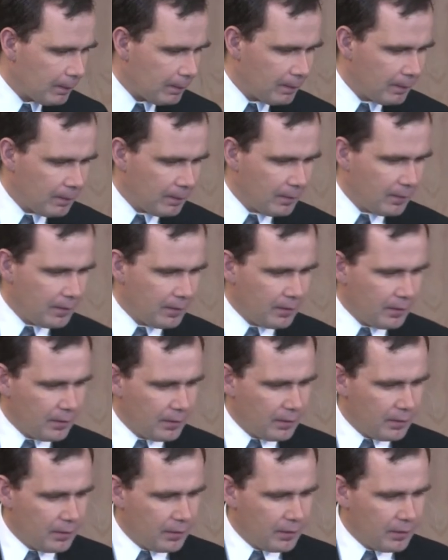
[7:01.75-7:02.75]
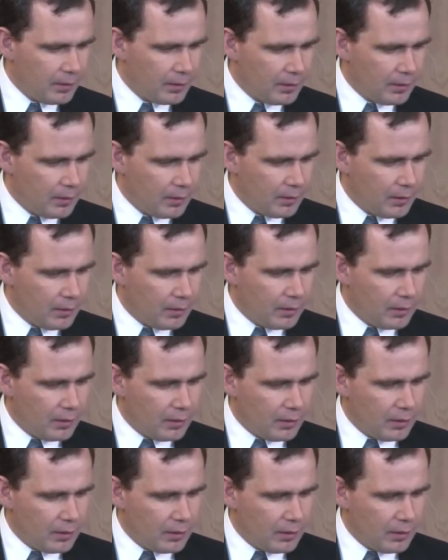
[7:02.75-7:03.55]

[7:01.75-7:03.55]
(no one is talking)